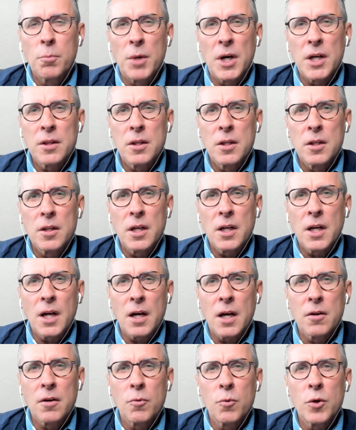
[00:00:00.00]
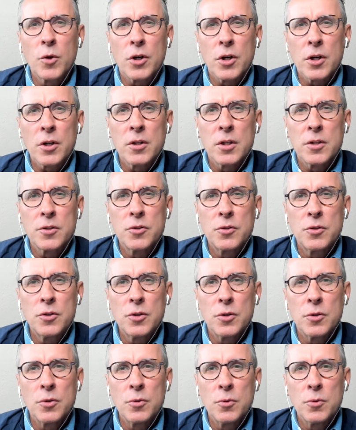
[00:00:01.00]
but the kind of work that you
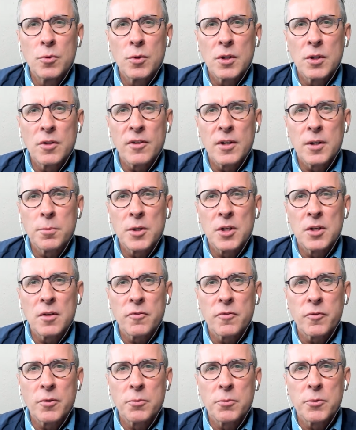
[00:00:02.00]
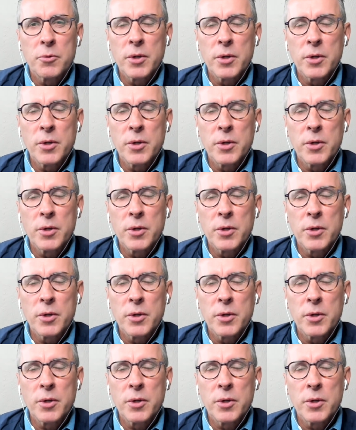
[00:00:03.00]
do is a little bit different